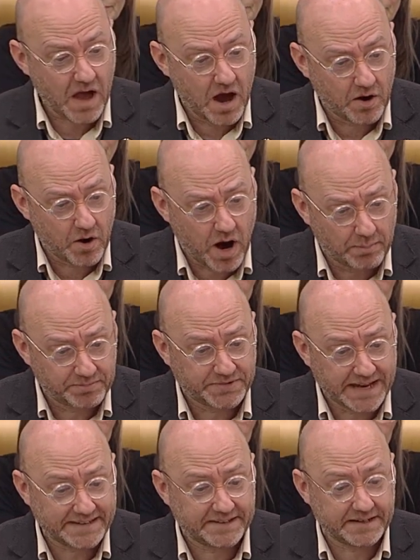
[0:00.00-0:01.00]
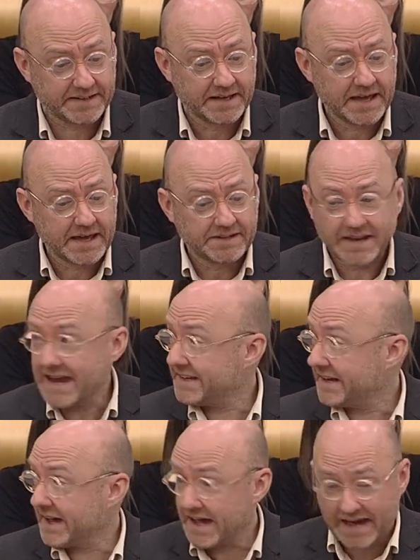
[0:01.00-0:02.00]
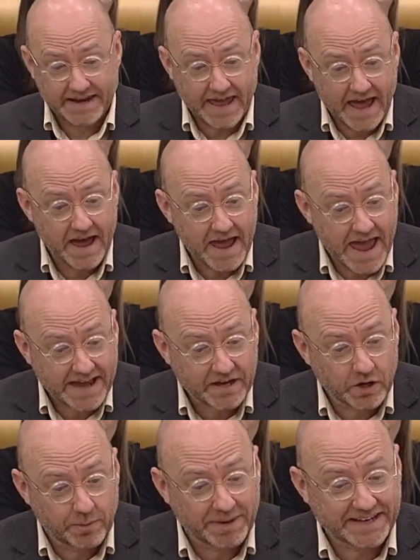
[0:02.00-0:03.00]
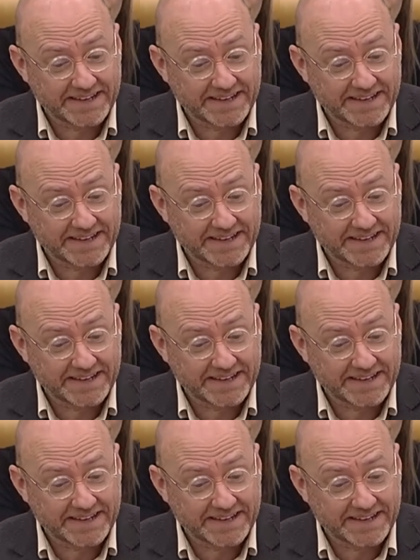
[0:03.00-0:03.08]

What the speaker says: Our updated data and economic